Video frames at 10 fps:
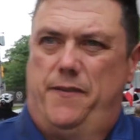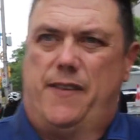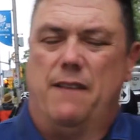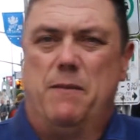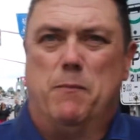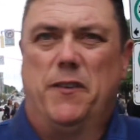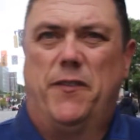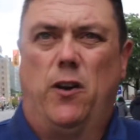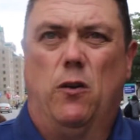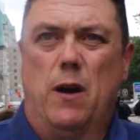7
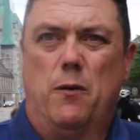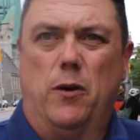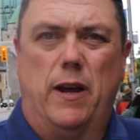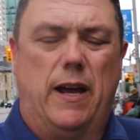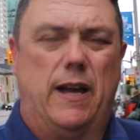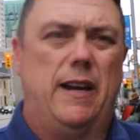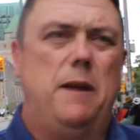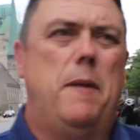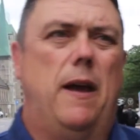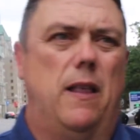months ago, I wrote an
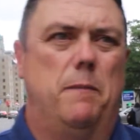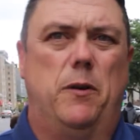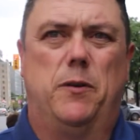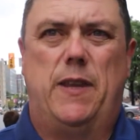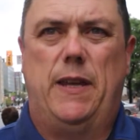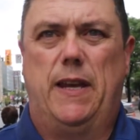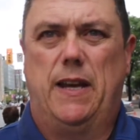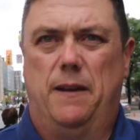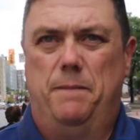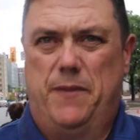email about the
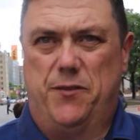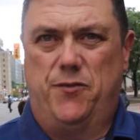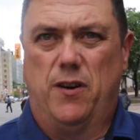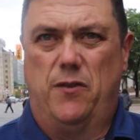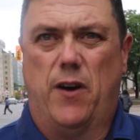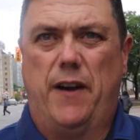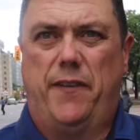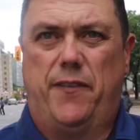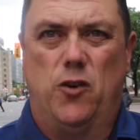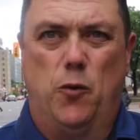drug
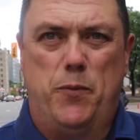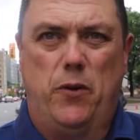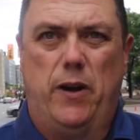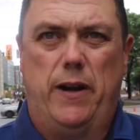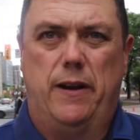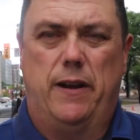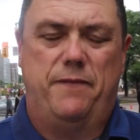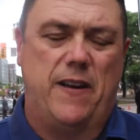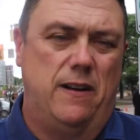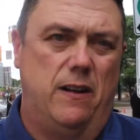crisis and opioid
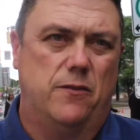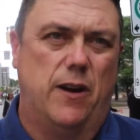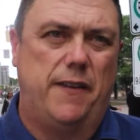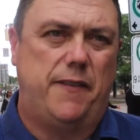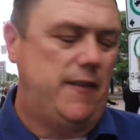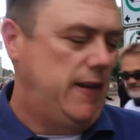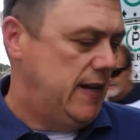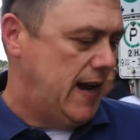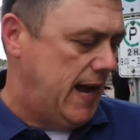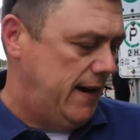fentanyl crisis in
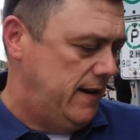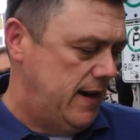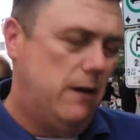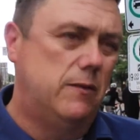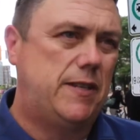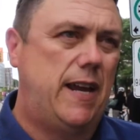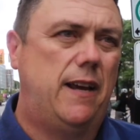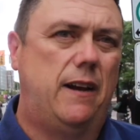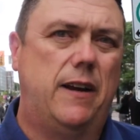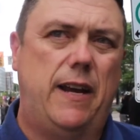Kanata and how it was
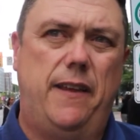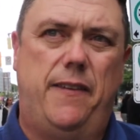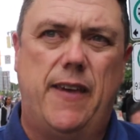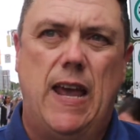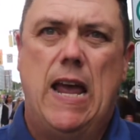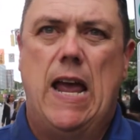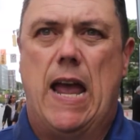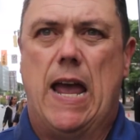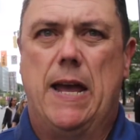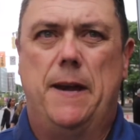taking our kids.
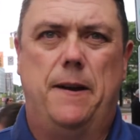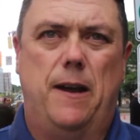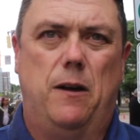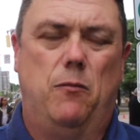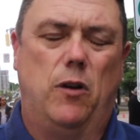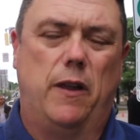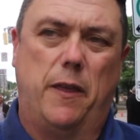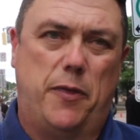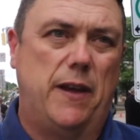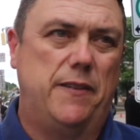And one of
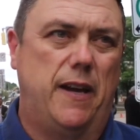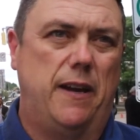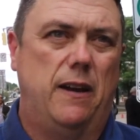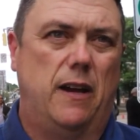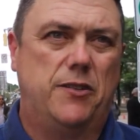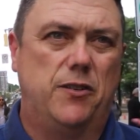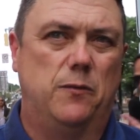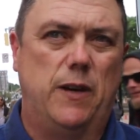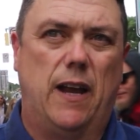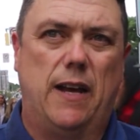the things that I
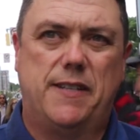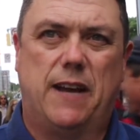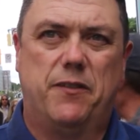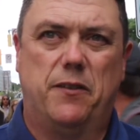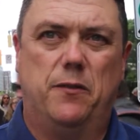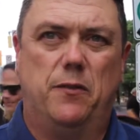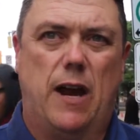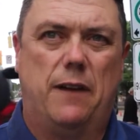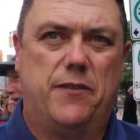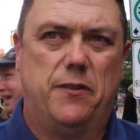soon realized after
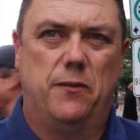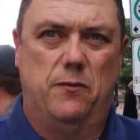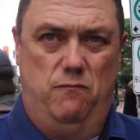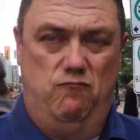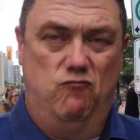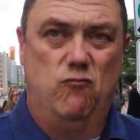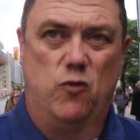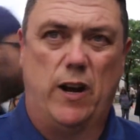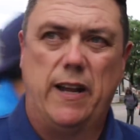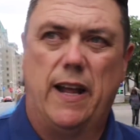
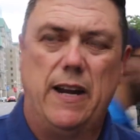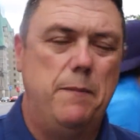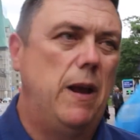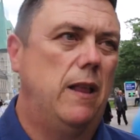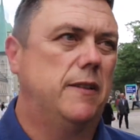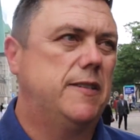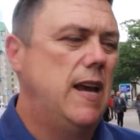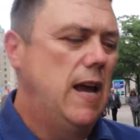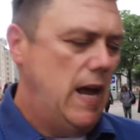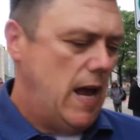writing that email is
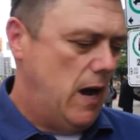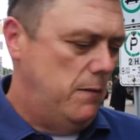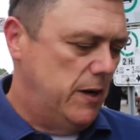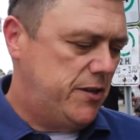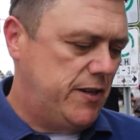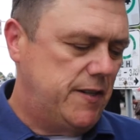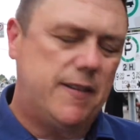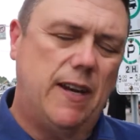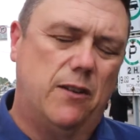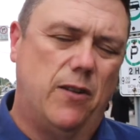how much this
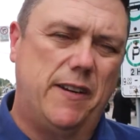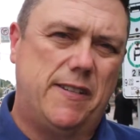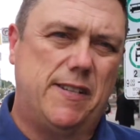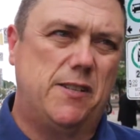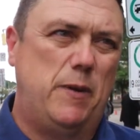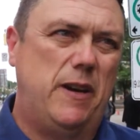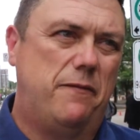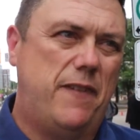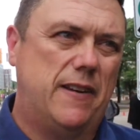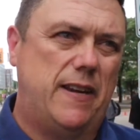crisis has been
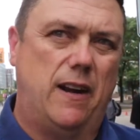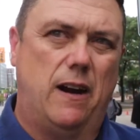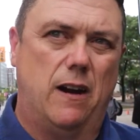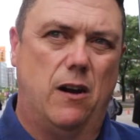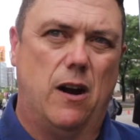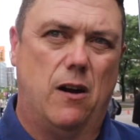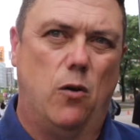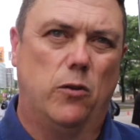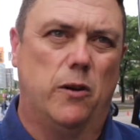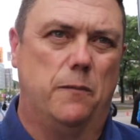affecting our
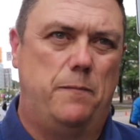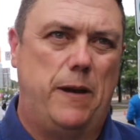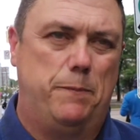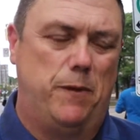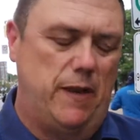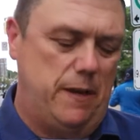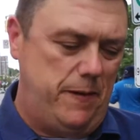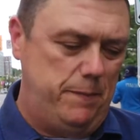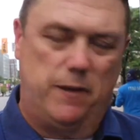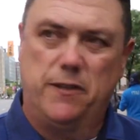older people, the
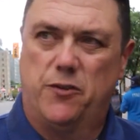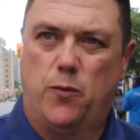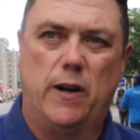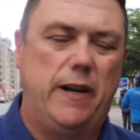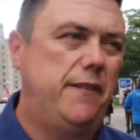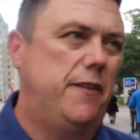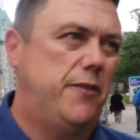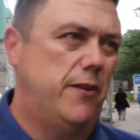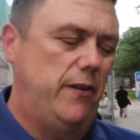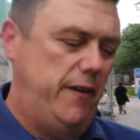people in their 20s
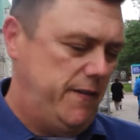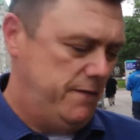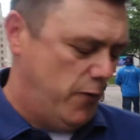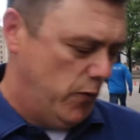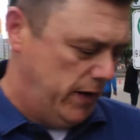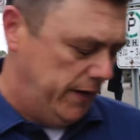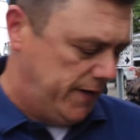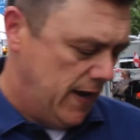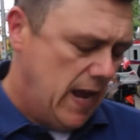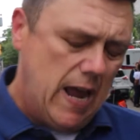and 30s and
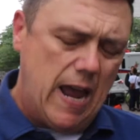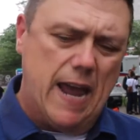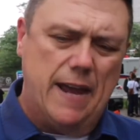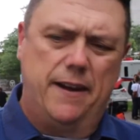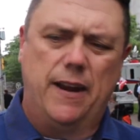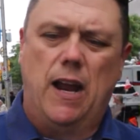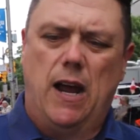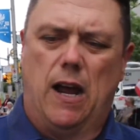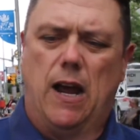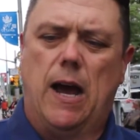40s. And
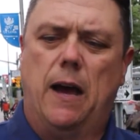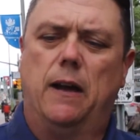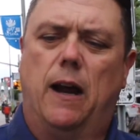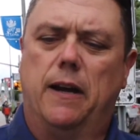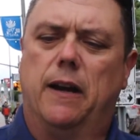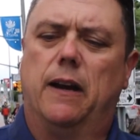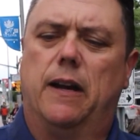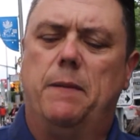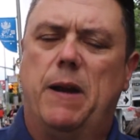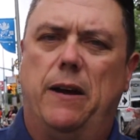I
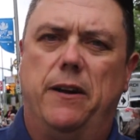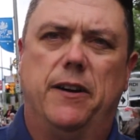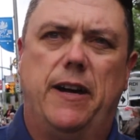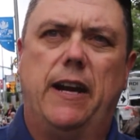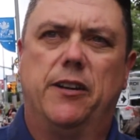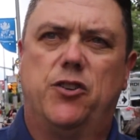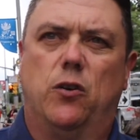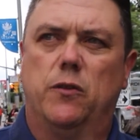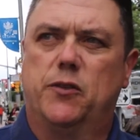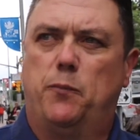came down here today to
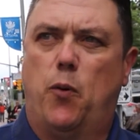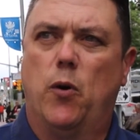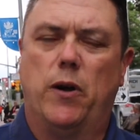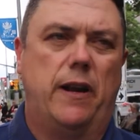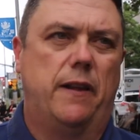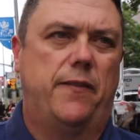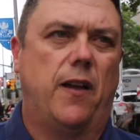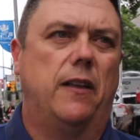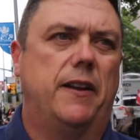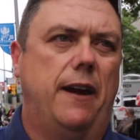show support and
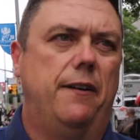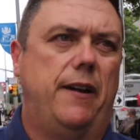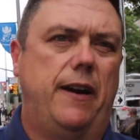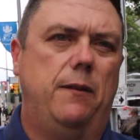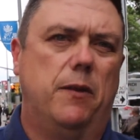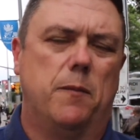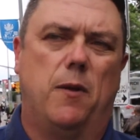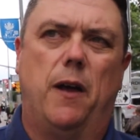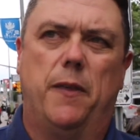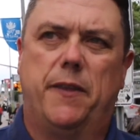solidarity with them
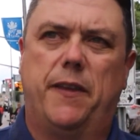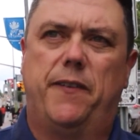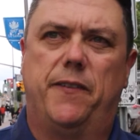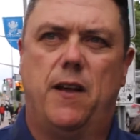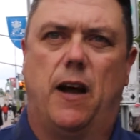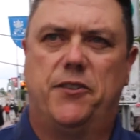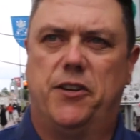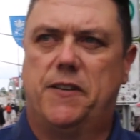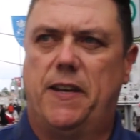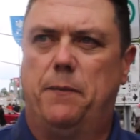all, that this is not
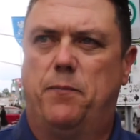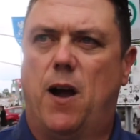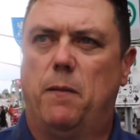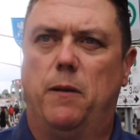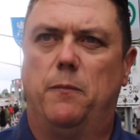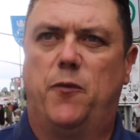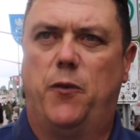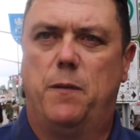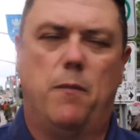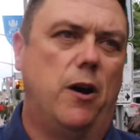just a problem for
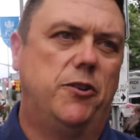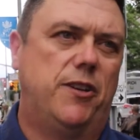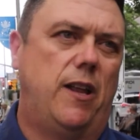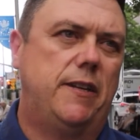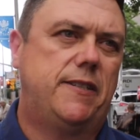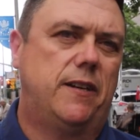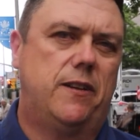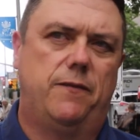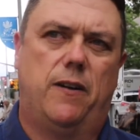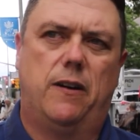the marginalized
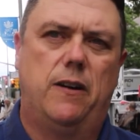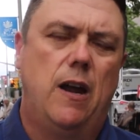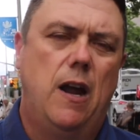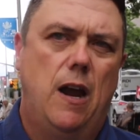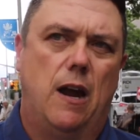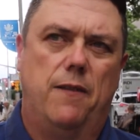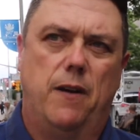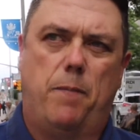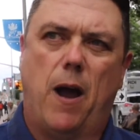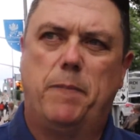sector of
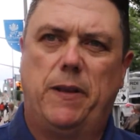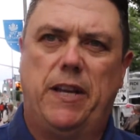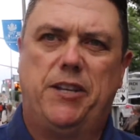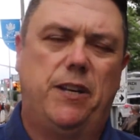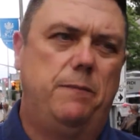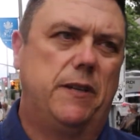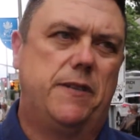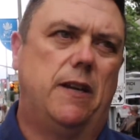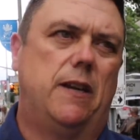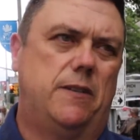our population.
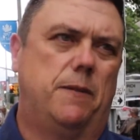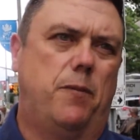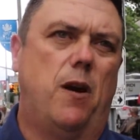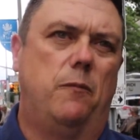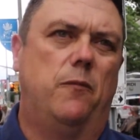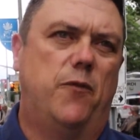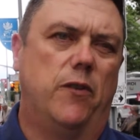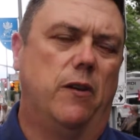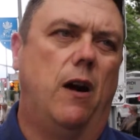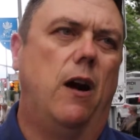It's a problem
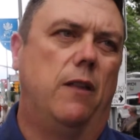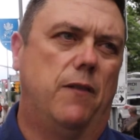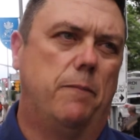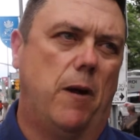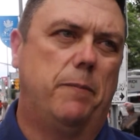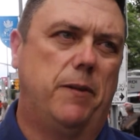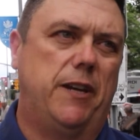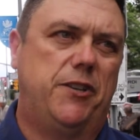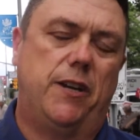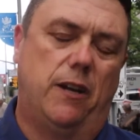for all of our
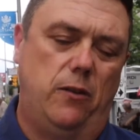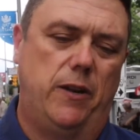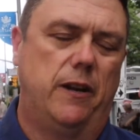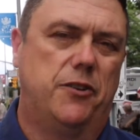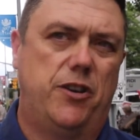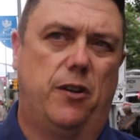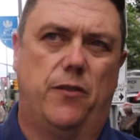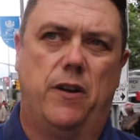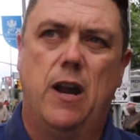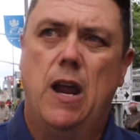population, including our
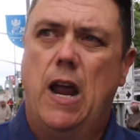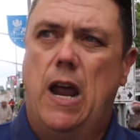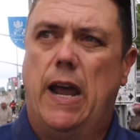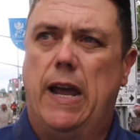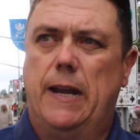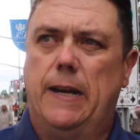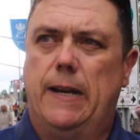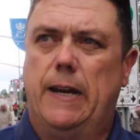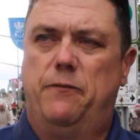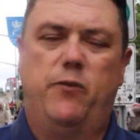children.
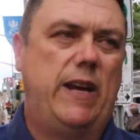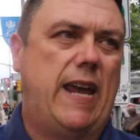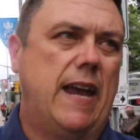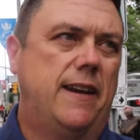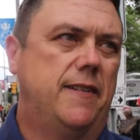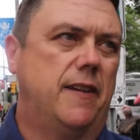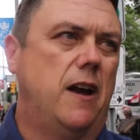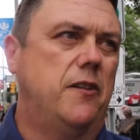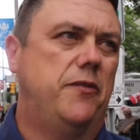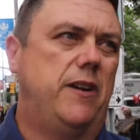And if we can't as a
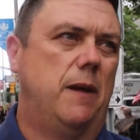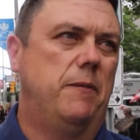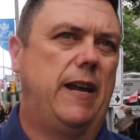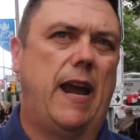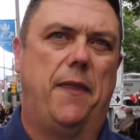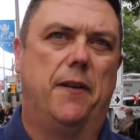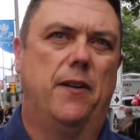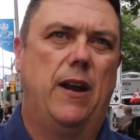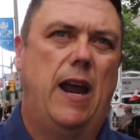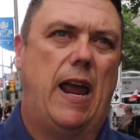country come together
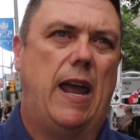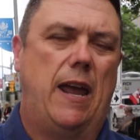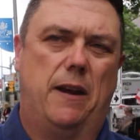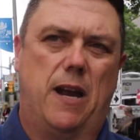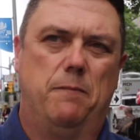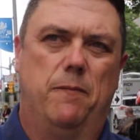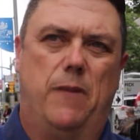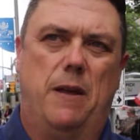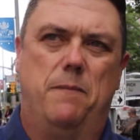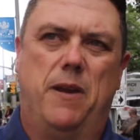and come
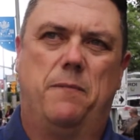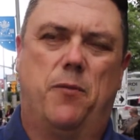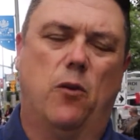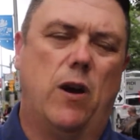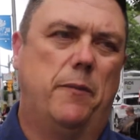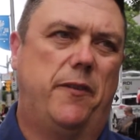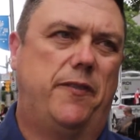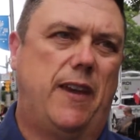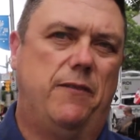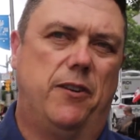and make programs to
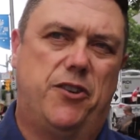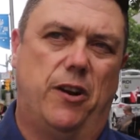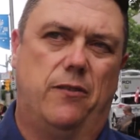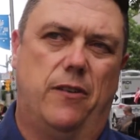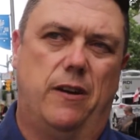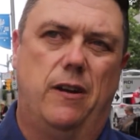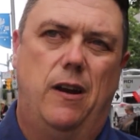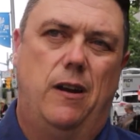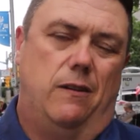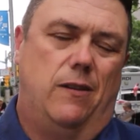save our children,
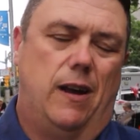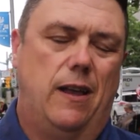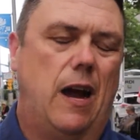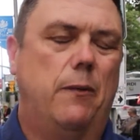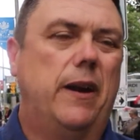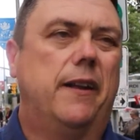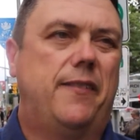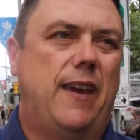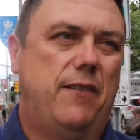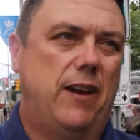well, how are we going to
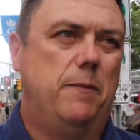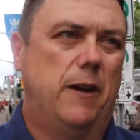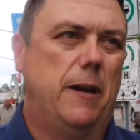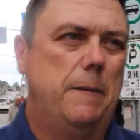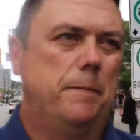save anybody?